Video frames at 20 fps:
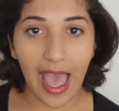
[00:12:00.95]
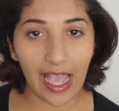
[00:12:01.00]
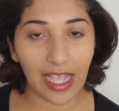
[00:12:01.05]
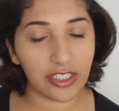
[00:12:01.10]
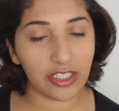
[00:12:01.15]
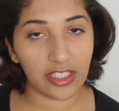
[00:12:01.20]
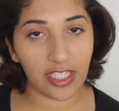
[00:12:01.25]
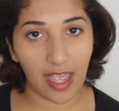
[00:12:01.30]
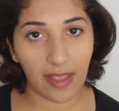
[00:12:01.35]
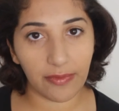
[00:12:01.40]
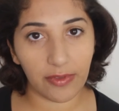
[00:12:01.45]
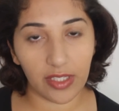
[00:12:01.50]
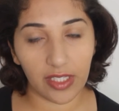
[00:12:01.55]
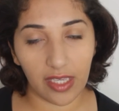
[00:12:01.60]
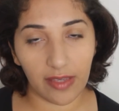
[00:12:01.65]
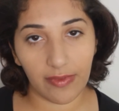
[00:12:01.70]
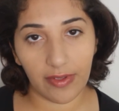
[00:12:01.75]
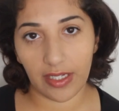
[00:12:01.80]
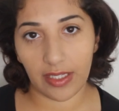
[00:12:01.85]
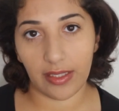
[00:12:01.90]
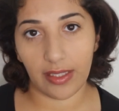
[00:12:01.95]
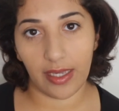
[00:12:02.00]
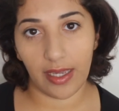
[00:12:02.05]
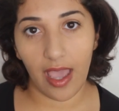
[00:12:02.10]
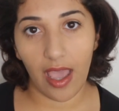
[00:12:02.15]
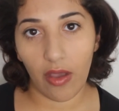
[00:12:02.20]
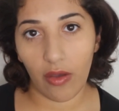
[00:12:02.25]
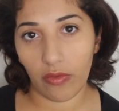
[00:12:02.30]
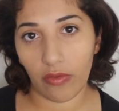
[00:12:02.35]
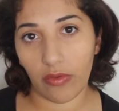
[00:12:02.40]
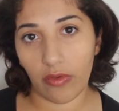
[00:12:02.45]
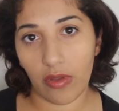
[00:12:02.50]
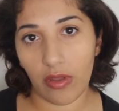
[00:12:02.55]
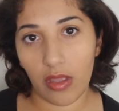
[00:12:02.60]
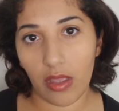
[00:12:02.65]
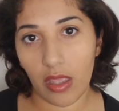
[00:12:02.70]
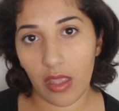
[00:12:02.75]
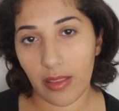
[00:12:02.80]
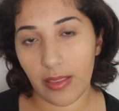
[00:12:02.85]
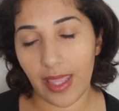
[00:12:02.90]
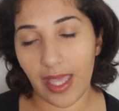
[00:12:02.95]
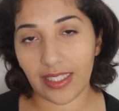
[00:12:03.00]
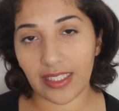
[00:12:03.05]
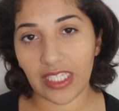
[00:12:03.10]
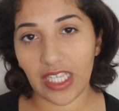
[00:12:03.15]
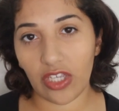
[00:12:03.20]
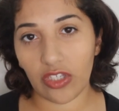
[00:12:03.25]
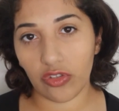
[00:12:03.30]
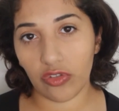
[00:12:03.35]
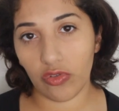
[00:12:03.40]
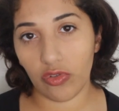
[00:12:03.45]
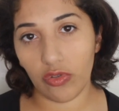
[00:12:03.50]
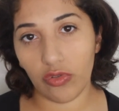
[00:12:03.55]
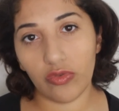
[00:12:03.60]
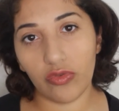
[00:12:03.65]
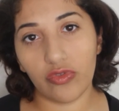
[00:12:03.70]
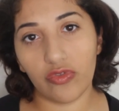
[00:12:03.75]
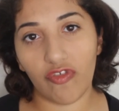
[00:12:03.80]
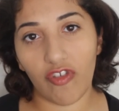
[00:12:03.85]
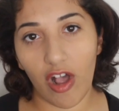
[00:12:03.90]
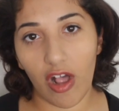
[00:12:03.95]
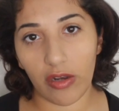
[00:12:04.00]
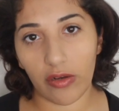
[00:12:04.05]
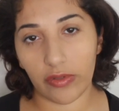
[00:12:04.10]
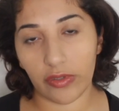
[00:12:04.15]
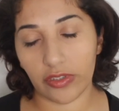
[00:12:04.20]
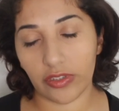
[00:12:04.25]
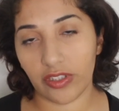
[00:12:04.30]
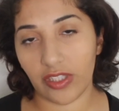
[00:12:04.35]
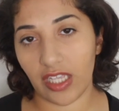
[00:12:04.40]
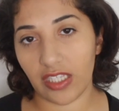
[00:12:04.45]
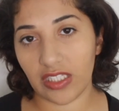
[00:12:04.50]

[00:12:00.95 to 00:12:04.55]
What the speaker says: I just have to give anything out. That's how you lose followers.